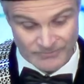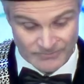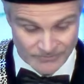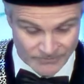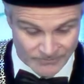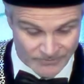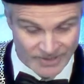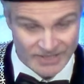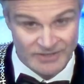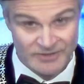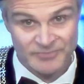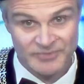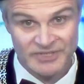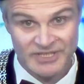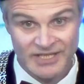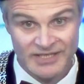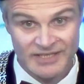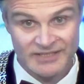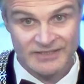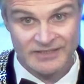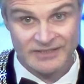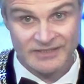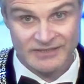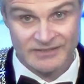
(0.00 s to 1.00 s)
While
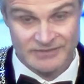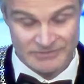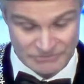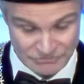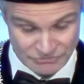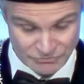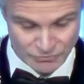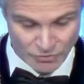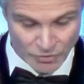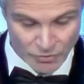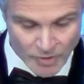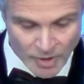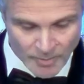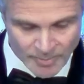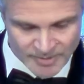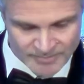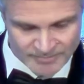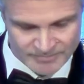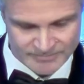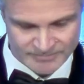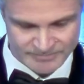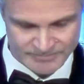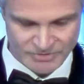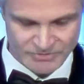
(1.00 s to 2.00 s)
Milena grew up
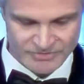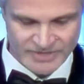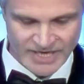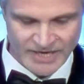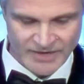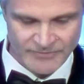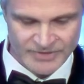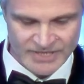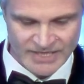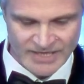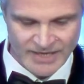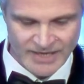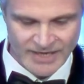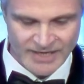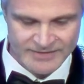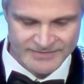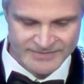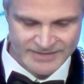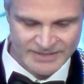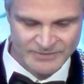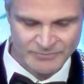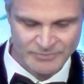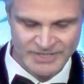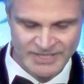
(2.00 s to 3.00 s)
in Bulgaria, I
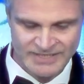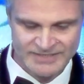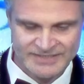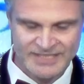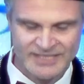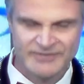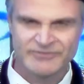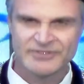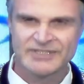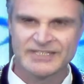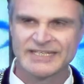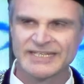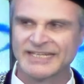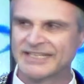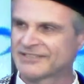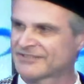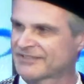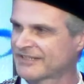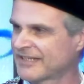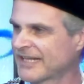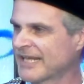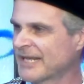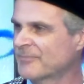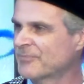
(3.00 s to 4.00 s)
think we can nevertheless
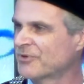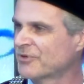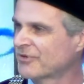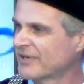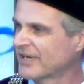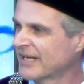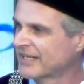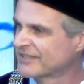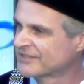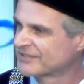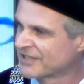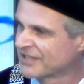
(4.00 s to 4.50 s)
claim her as